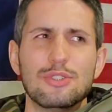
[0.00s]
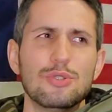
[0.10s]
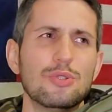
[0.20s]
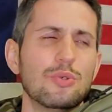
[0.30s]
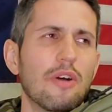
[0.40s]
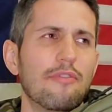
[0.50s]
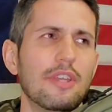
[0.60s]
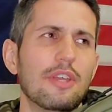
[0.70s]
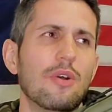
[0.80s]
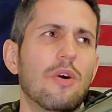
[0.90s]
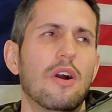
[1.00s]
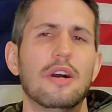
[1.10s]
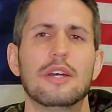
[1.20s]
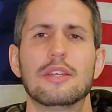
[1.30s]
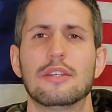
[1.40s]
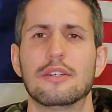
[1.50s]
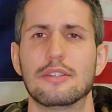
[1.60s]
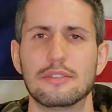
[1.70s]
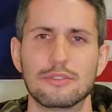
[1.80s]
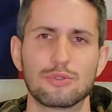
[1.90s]
do a video on
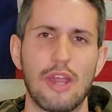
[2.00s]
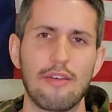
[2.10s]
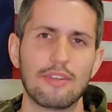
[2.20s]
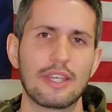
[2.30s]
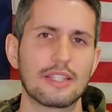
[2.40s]
traveling